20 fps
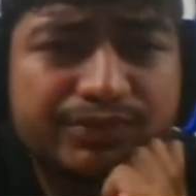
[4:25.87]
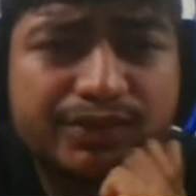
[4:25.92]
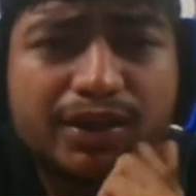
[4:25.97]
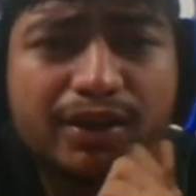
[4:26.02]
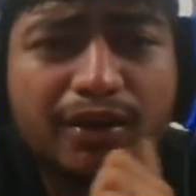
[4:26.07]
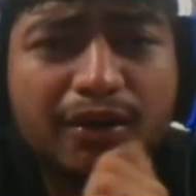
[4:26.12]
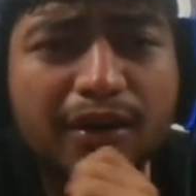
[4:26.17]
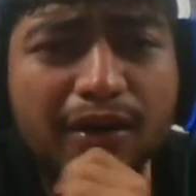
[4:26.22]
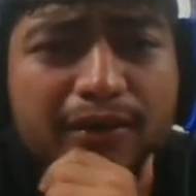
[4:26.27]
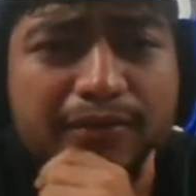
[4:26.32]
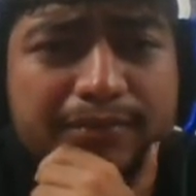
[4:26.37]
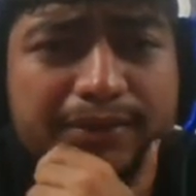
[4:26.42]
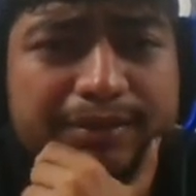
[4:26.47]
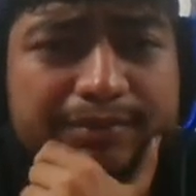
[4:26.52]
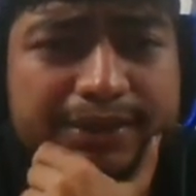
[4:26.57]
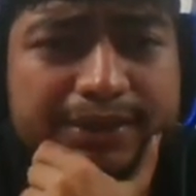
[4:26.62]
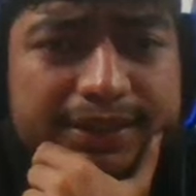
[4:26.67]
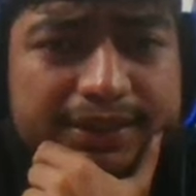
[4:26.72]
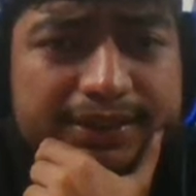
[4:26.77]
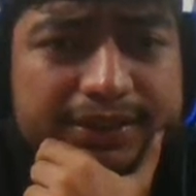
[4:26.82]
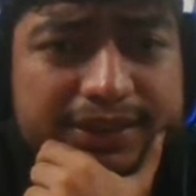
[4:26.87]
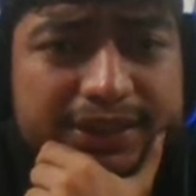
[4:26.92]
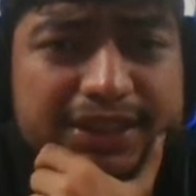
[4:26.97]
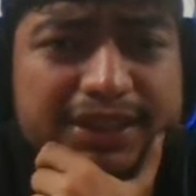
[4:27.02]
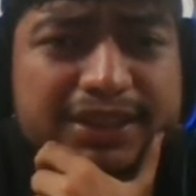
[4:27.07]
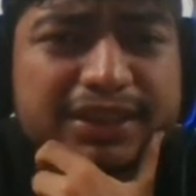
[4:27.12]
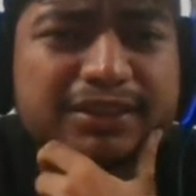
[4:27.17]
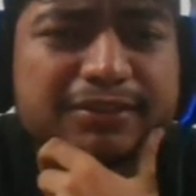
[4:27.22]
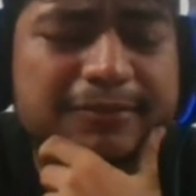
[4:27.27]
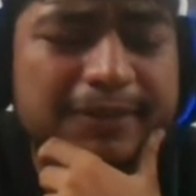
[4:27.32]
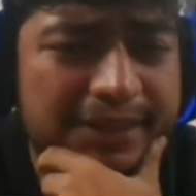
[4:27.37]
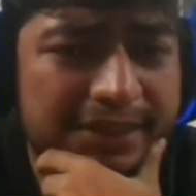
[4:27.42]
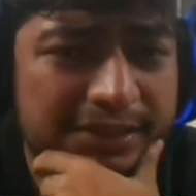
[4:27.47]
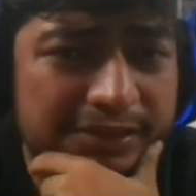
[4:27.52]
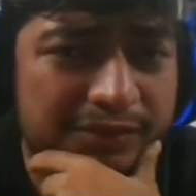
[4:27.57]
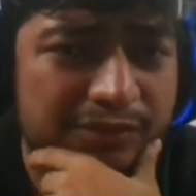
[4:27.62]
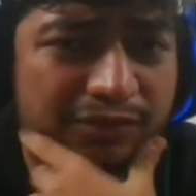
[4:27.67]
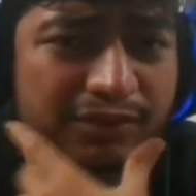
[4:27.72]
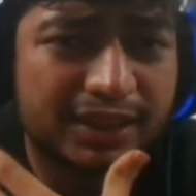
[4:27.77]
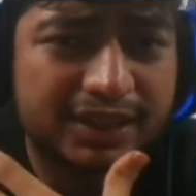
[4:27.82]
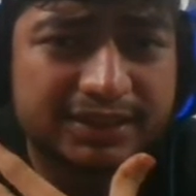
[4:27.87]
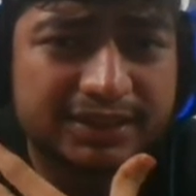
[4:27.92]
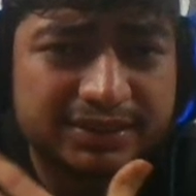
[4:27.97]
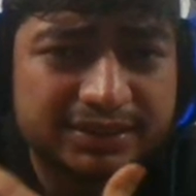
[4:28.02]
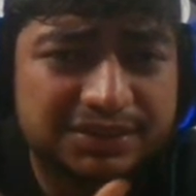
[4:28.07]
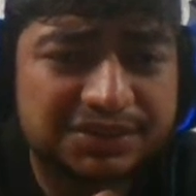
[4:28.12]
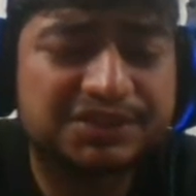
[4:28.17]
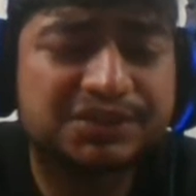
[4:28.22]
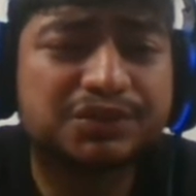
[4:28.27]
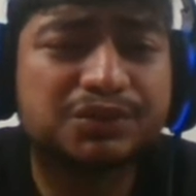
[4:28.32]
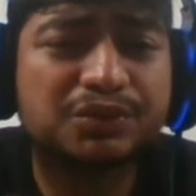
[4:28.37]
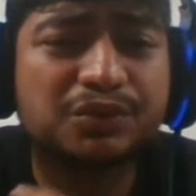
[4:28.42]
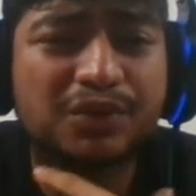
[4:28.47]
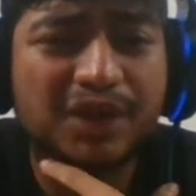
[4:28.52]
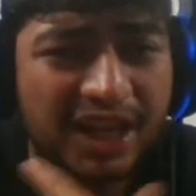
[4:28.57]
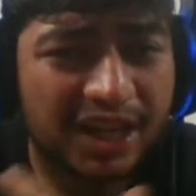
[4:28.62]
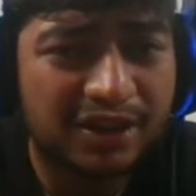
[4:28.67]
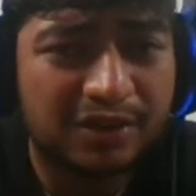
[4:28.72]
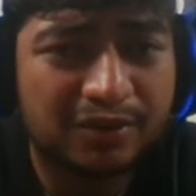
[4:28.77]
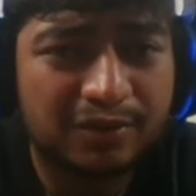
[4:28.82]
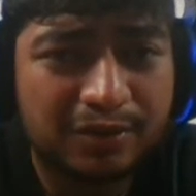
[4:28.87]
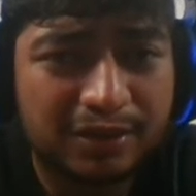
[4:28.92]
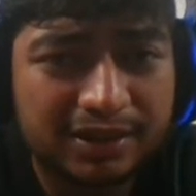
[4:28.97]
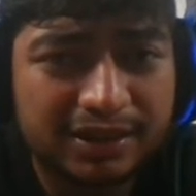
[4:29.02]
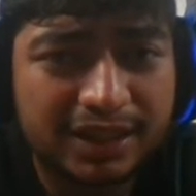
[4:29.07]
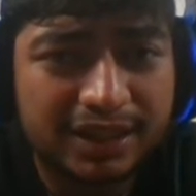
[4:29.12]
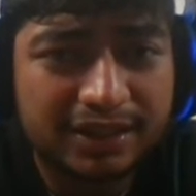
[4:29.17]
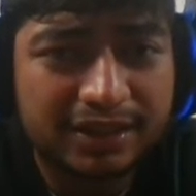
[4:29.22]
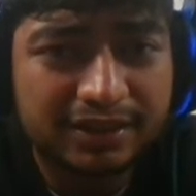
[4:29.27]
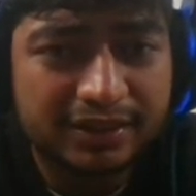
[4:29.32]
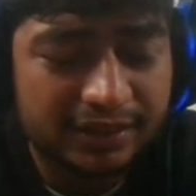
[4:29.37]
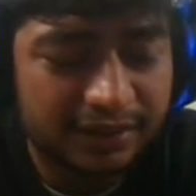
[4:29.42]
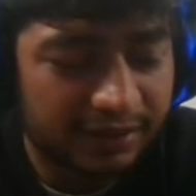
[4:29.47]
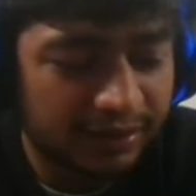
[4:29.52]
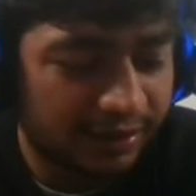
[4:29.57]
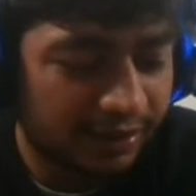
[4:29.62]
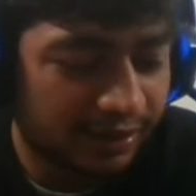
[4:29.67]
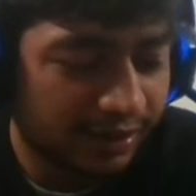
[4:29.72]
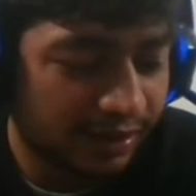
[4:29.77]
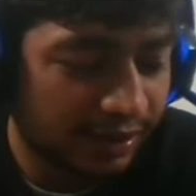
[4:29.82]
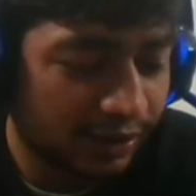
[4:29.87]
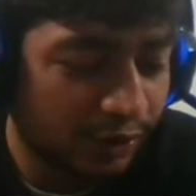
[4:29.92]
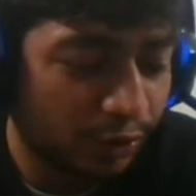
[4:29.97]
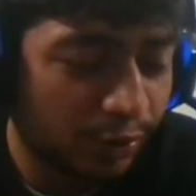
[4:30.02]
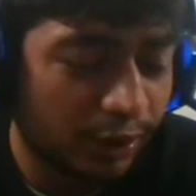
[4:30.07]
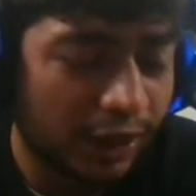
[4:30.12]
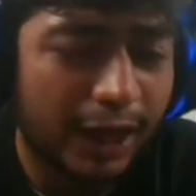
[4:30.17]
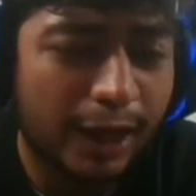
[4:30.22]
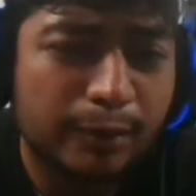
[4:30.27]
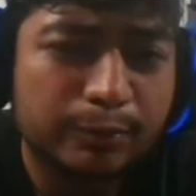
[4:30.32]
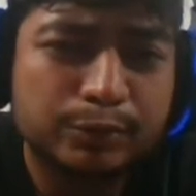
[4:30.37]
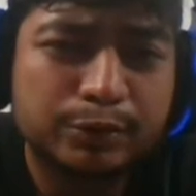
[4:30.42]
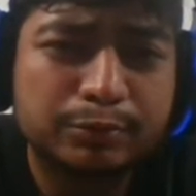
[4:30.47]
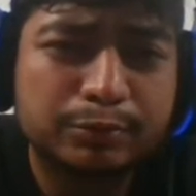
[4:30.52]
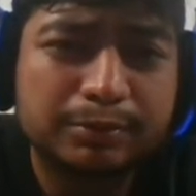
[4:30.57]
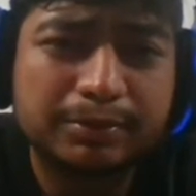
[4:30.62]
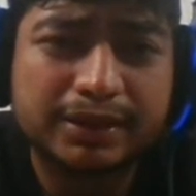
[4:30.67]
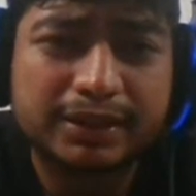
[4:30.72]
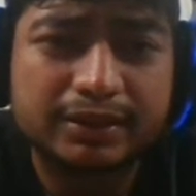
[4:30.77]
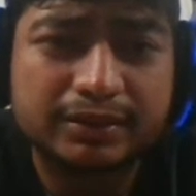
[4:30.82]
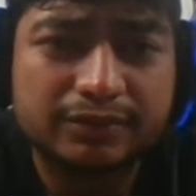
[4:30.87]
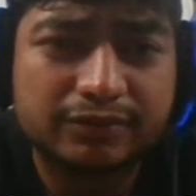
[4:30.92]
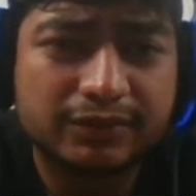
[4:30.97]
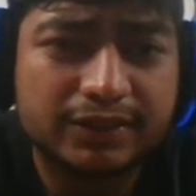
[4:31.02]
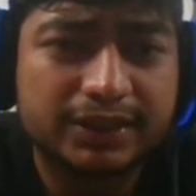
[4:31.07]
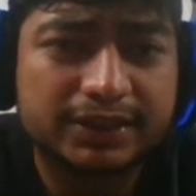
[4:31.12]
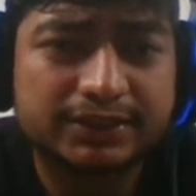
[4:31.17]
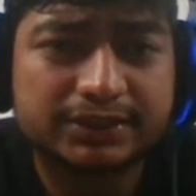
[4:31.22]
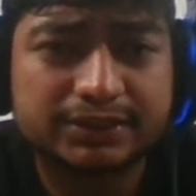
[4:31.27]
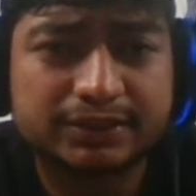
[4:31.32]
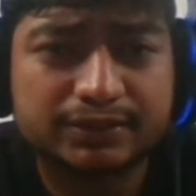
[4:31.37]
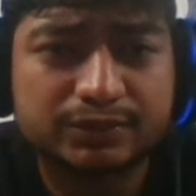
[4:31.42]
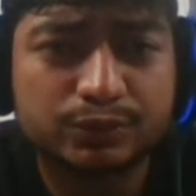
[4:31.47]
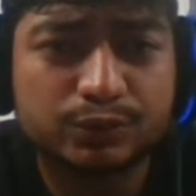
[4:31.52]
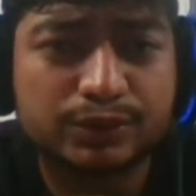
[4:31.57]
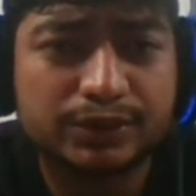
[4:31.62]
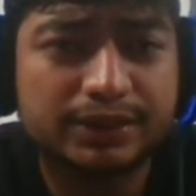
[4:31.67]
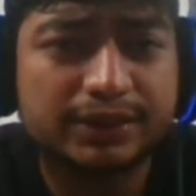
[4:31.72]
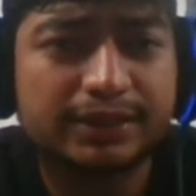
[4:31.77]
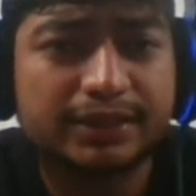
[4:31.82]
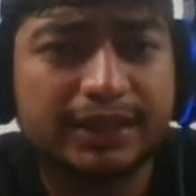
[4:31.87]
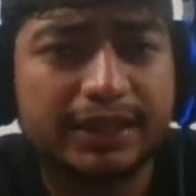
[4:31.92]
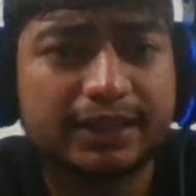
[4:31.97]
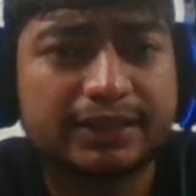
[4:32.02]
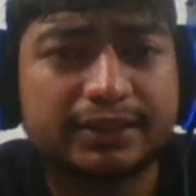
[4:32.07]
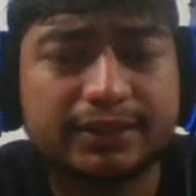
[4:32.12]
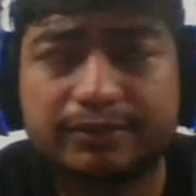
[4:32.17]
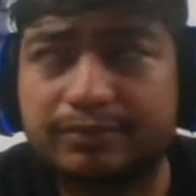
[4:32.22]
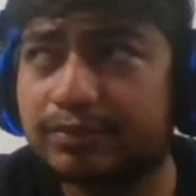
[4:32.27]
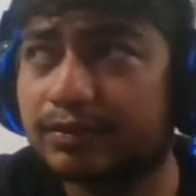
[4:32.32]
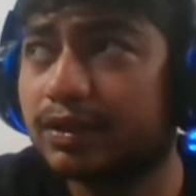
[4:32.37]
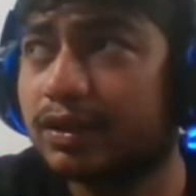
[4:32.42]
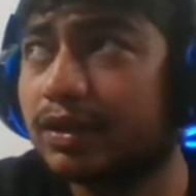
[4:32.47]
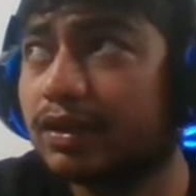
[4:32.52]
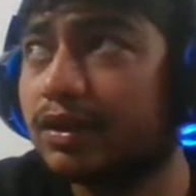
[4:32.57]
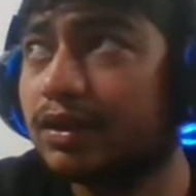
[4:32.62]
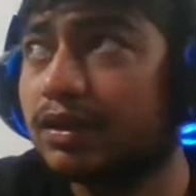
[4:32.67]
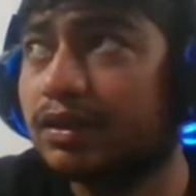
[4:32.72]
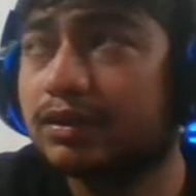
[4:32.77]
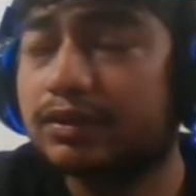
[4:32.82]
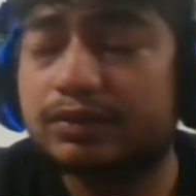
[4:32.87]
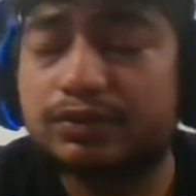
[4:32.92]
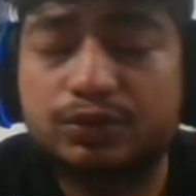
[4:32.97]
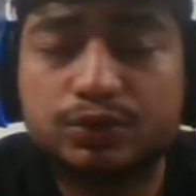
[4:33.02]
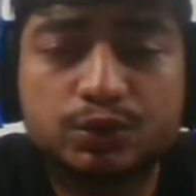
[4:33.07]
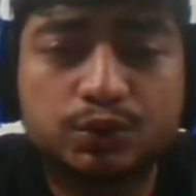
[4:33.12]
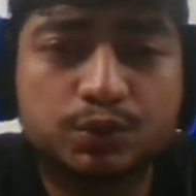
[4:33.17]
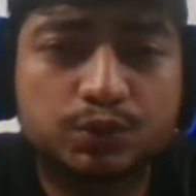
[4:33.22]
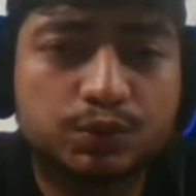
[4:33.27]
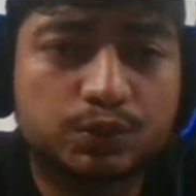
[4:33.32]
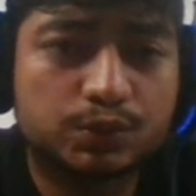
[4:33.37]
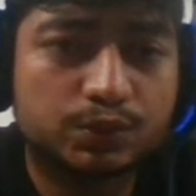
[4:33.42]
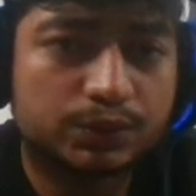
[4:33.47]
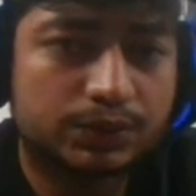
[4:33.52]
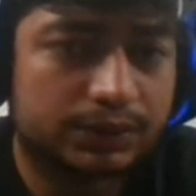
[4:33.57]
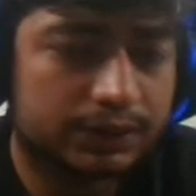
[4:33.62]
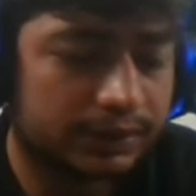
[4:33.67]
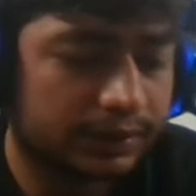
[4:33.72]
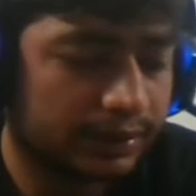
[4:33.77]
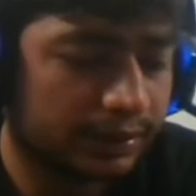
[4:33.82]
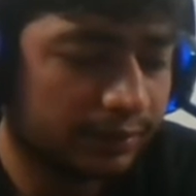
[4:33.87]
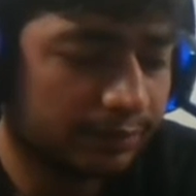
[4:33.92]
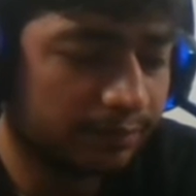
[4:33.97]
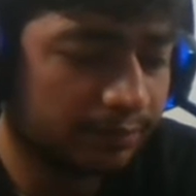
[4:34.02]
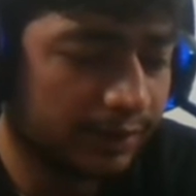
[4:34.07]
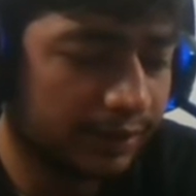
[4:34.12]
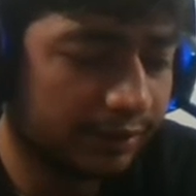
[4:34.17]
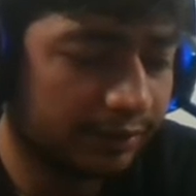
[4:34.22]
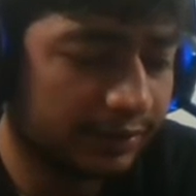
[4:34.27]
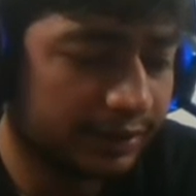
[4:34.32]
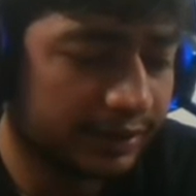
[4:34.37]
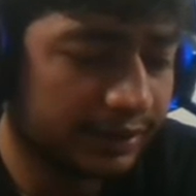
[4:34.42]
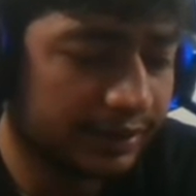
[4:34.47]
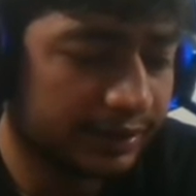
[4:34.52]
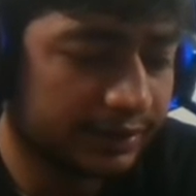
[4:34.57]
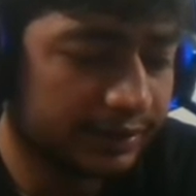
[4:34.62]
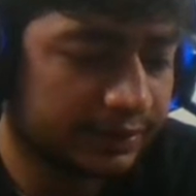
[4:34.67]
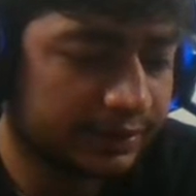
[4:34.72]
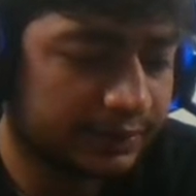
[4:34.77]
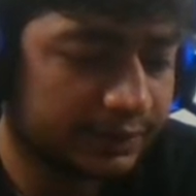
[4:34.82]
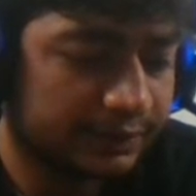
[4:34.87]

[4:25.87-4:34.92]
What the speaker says: or maybe in, it is very fast. It is so annoying, like you have to be very fast, quick, reactive to play with this,